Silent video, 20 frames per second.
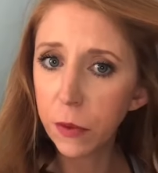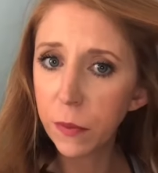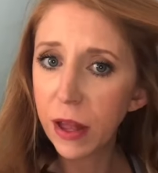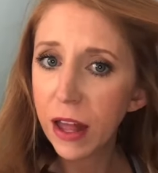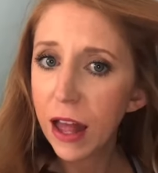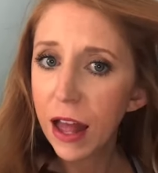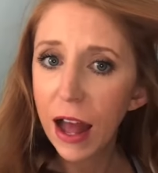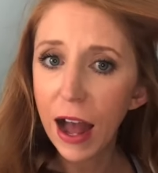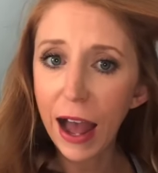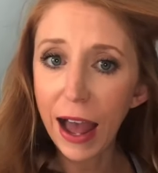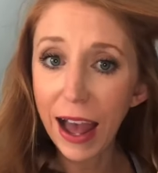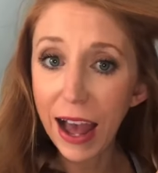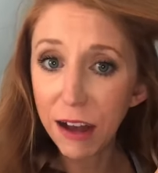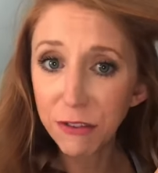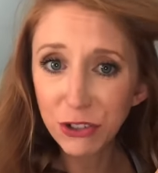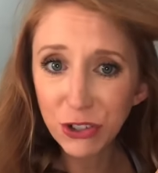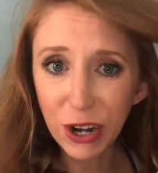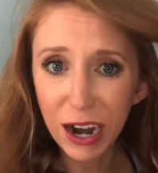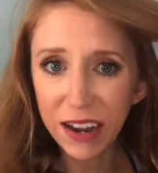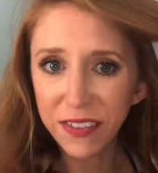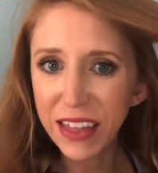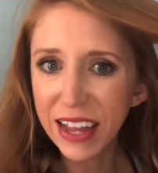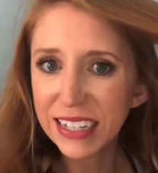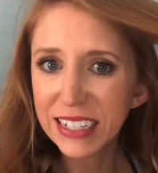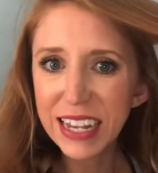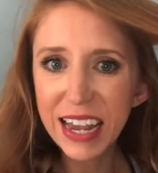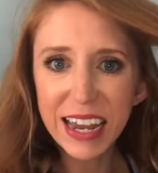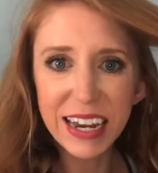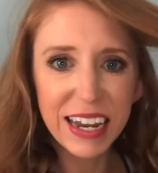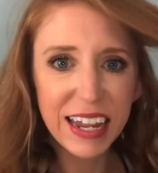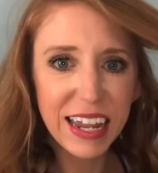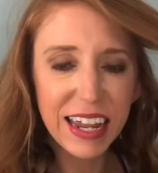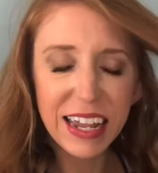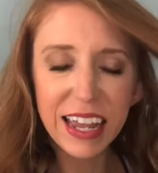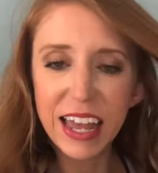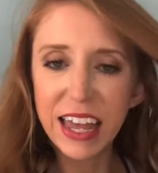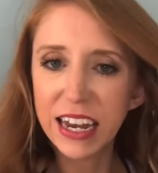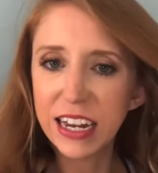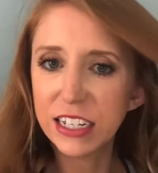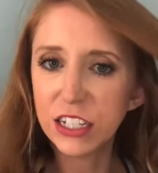I have tried that technique and
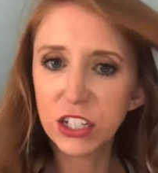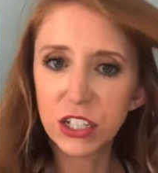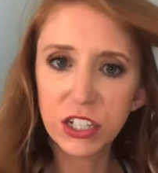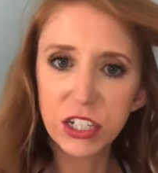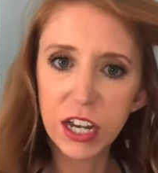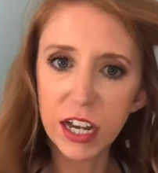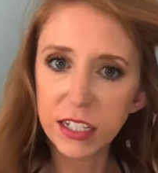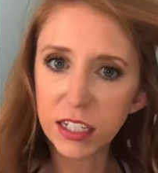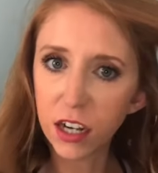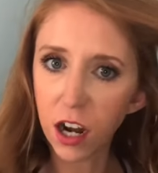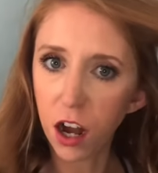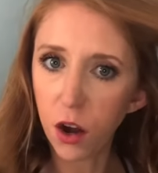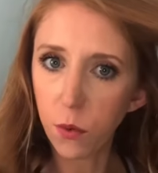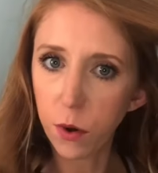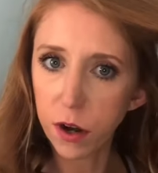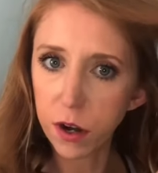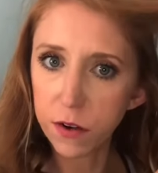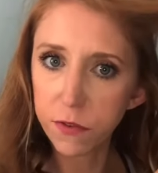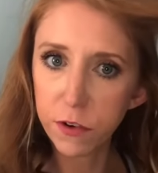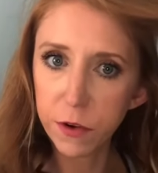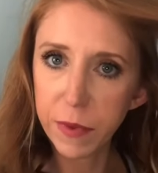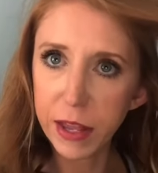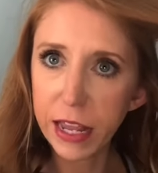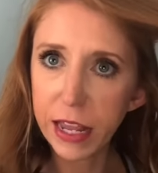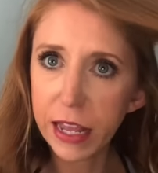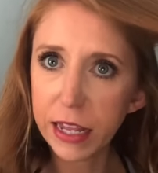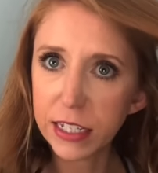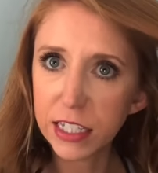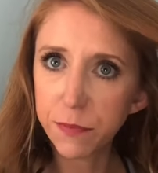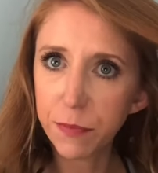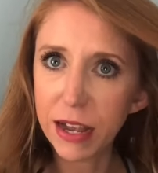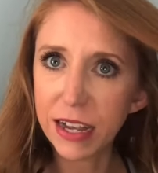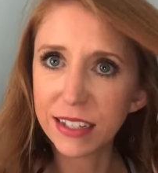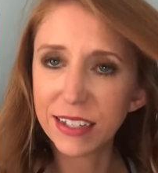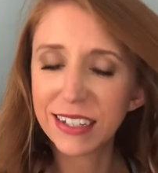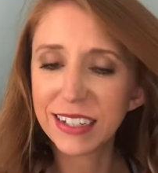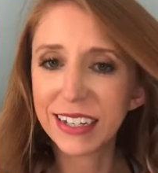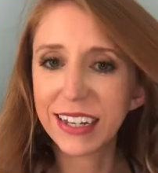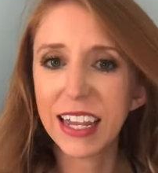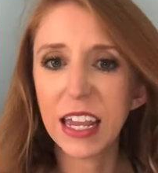it just does not work for me. It's best to
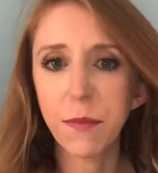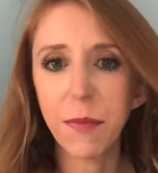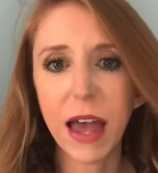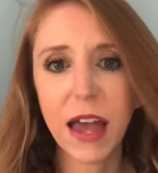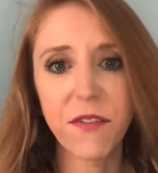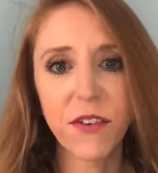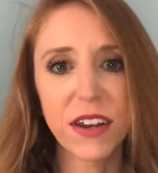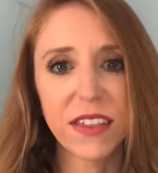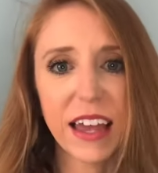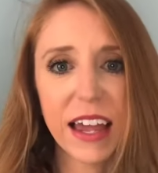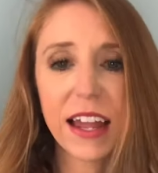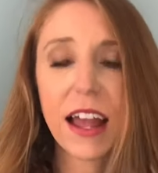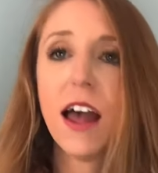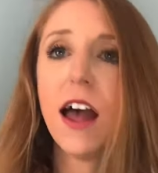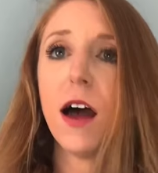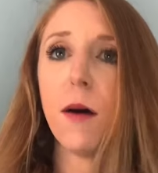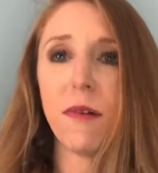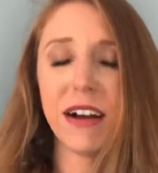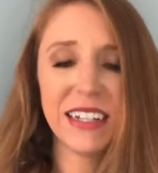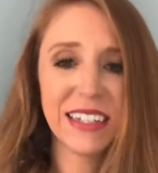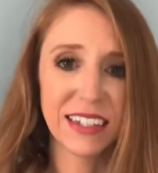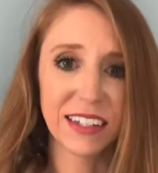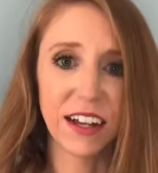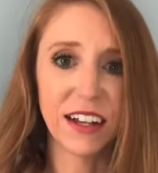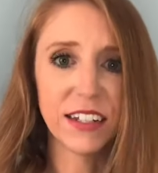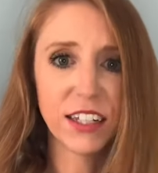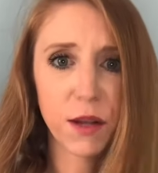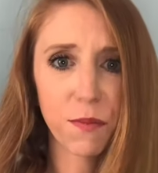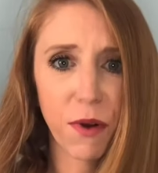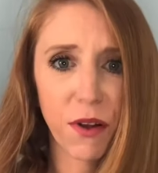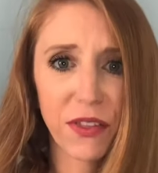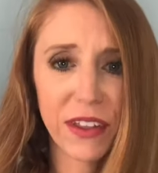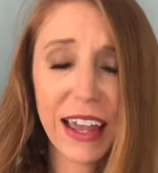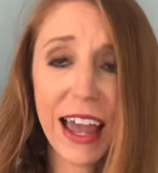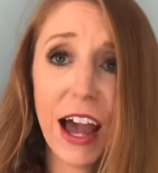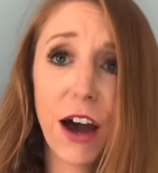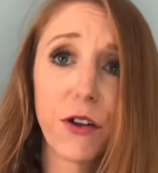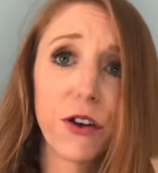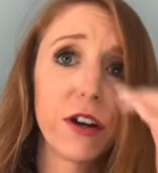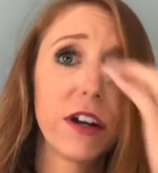keep everything. My son's up on the
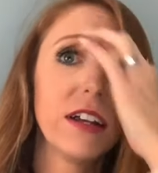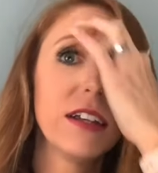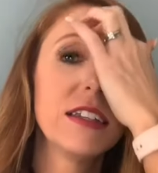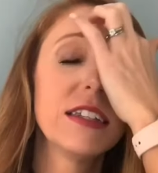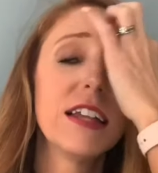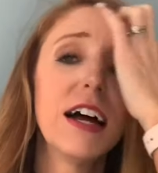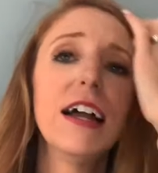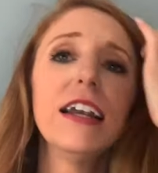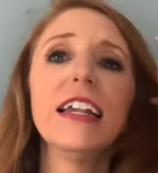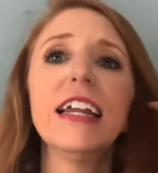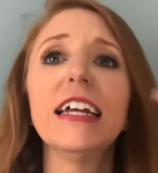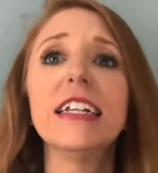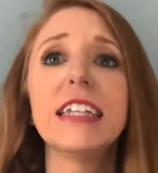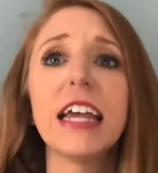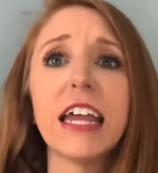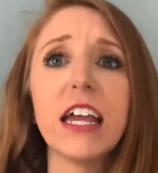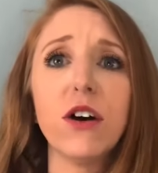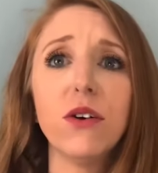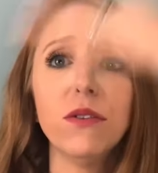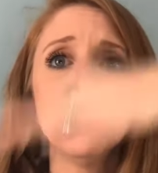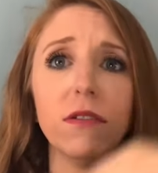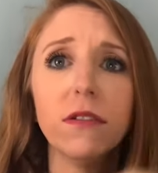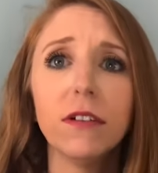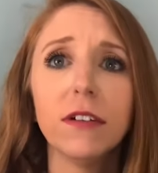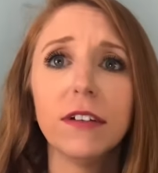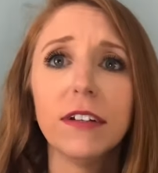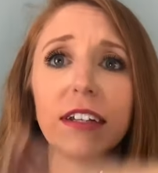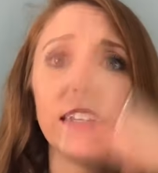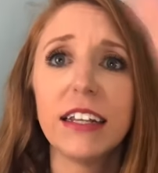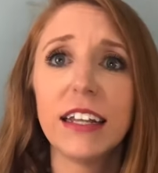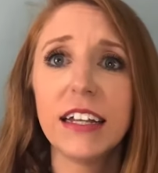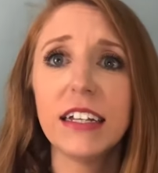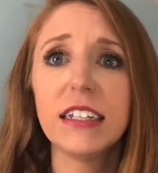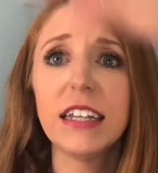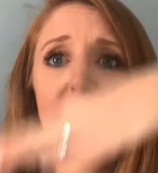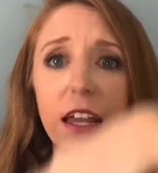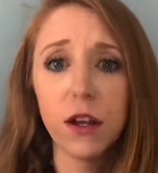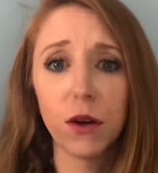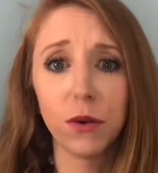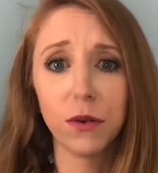counter. Son, get down, get
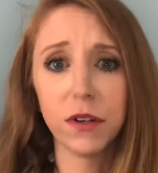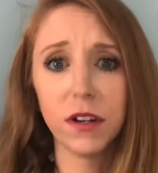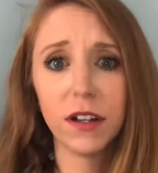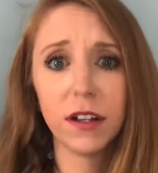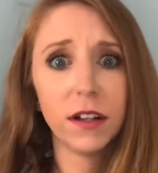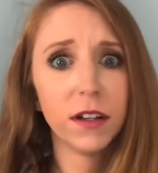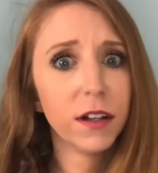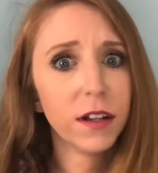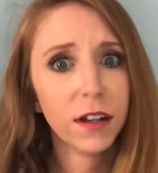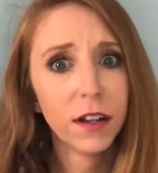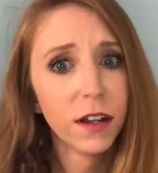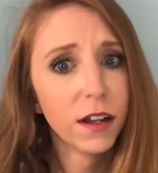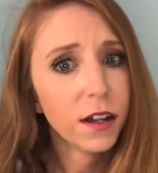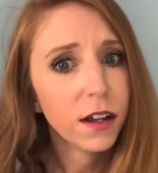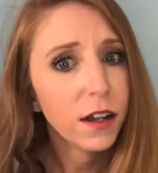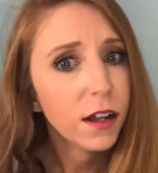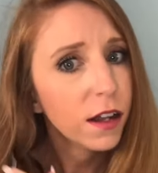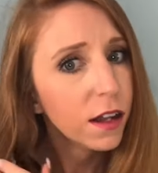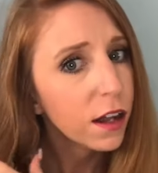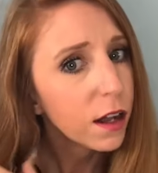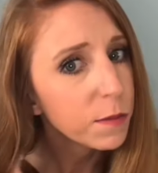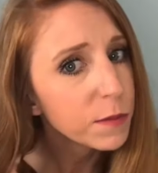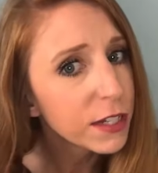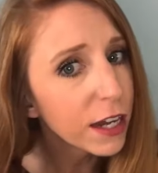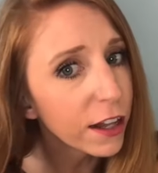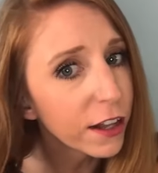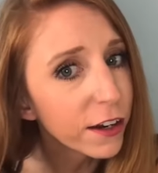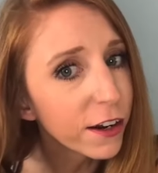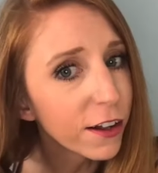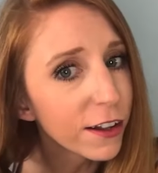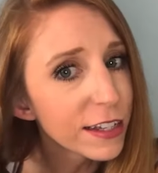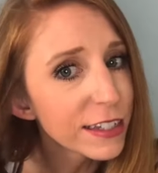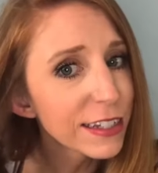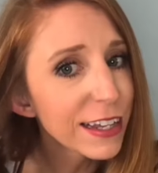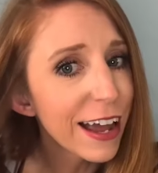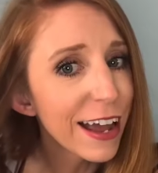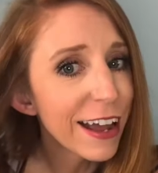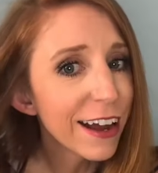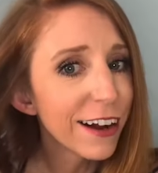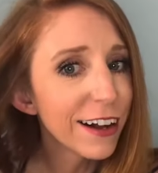down. I'm telling y'all, it's
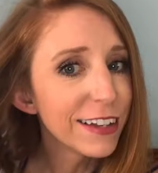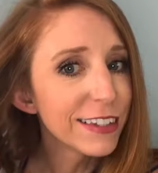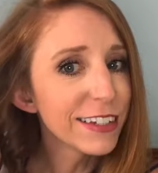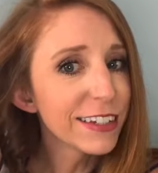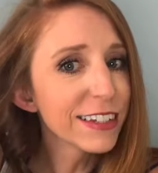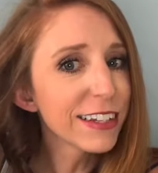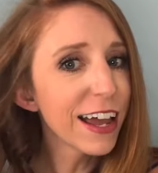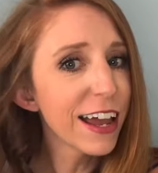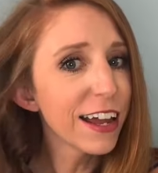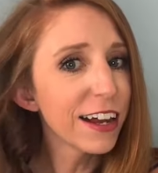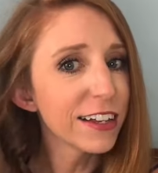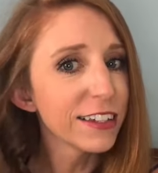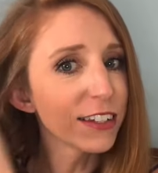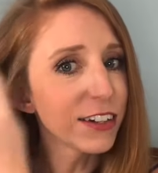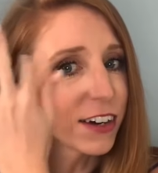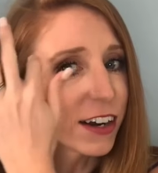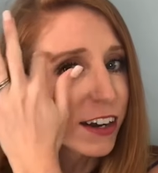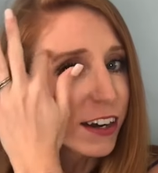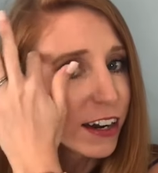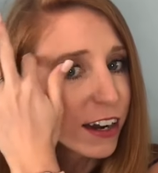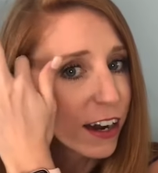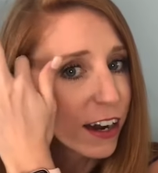chaos. It's chaos around here.